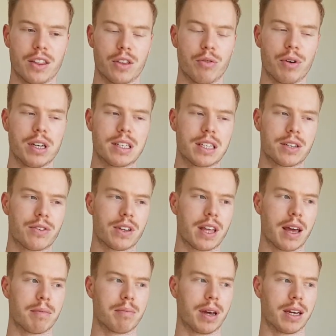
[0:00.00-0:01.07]
the reasons for
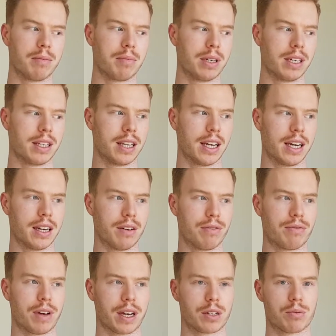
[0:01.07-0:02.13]
that may be that it
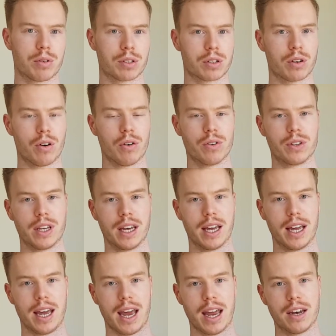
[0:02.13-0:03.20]
affects what's called
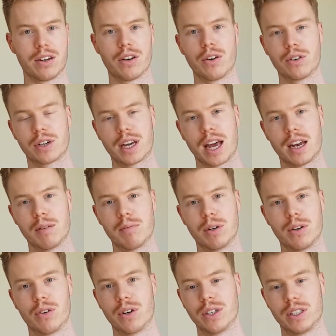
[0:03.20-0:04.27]
the
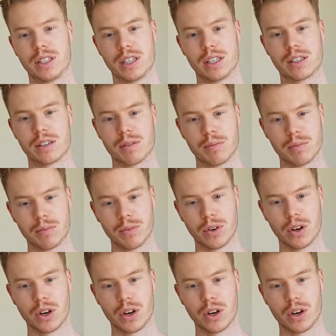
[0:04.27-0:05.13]
endocannabinoid system.